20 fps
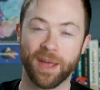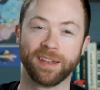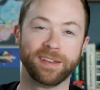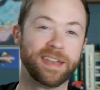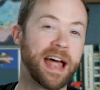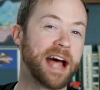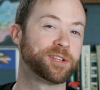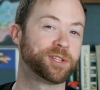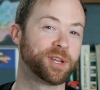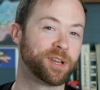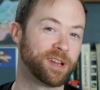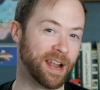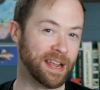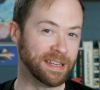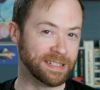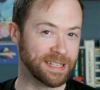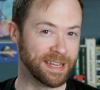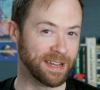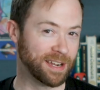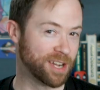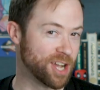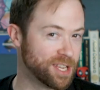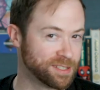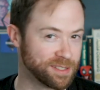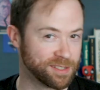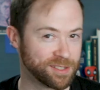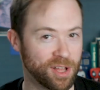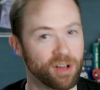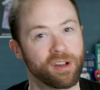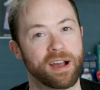not a good idea,
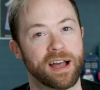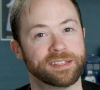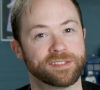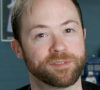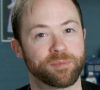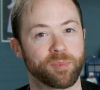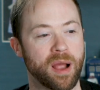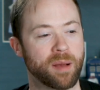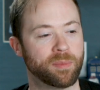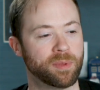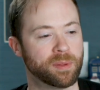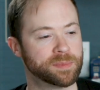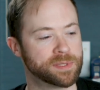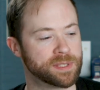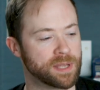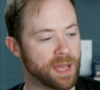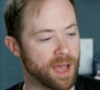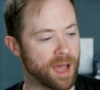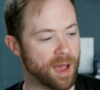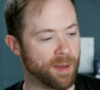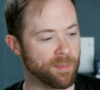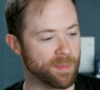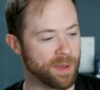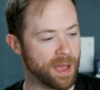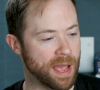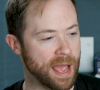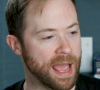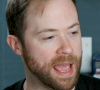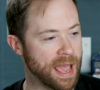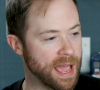causes all kinds of problems. Um,
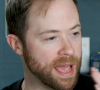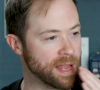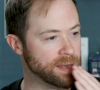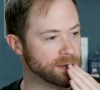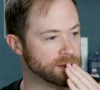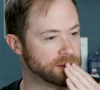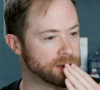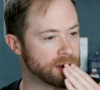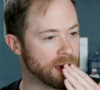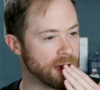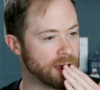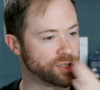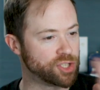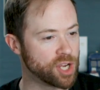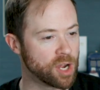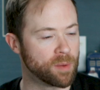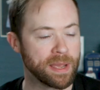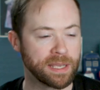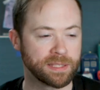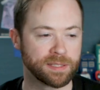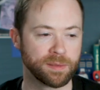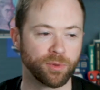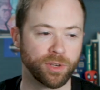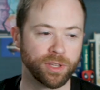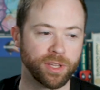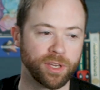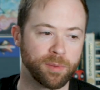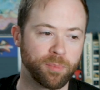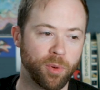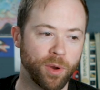and uh, Joe makes some
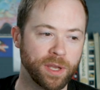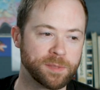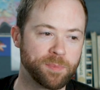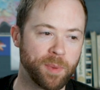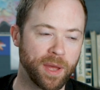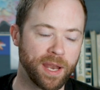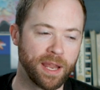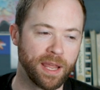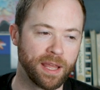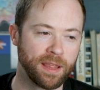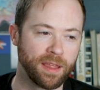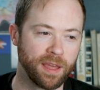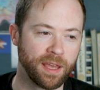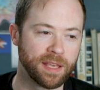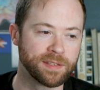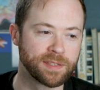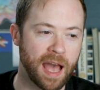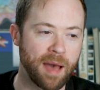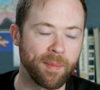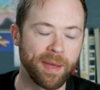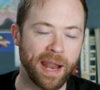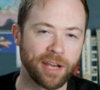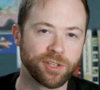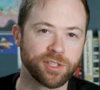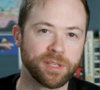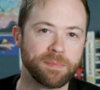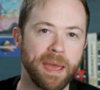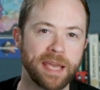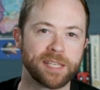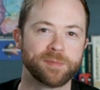really good points, but it, his comment
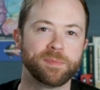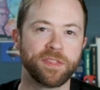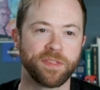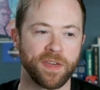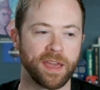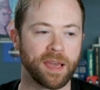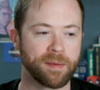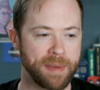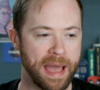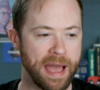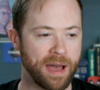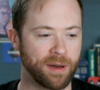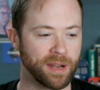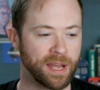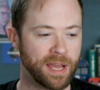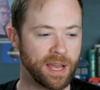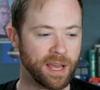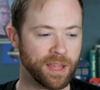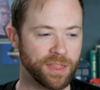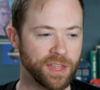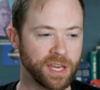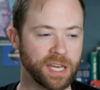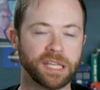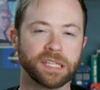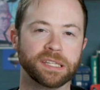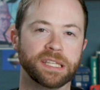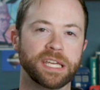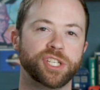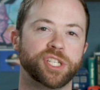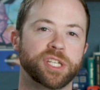actually makes me think about the
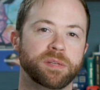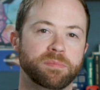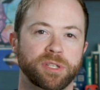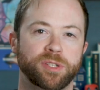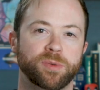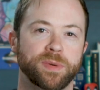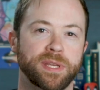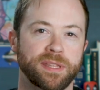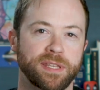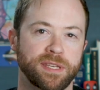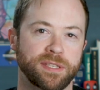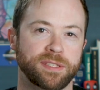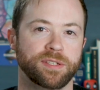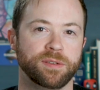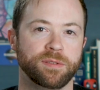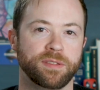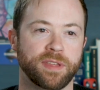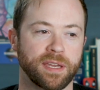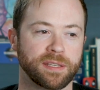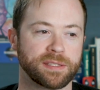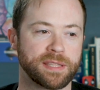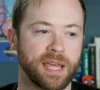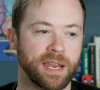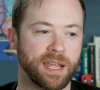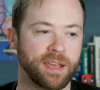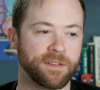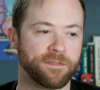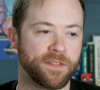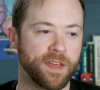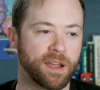collision between these two things. That
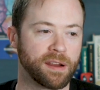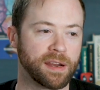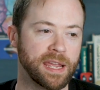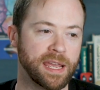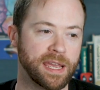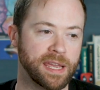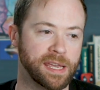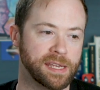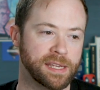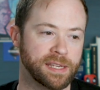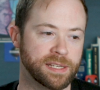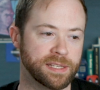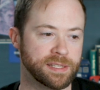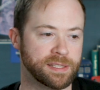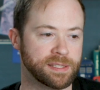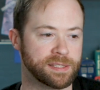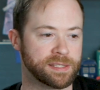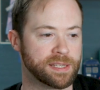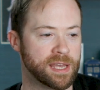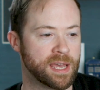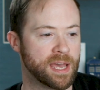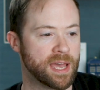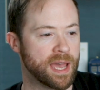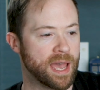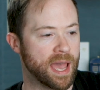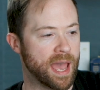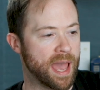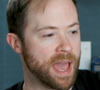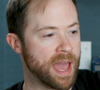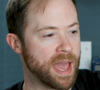if there is
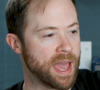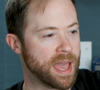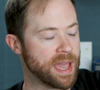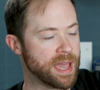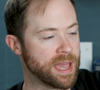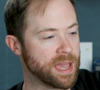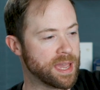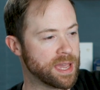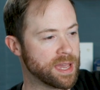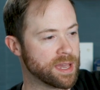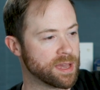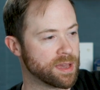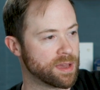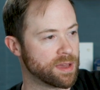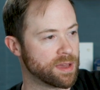a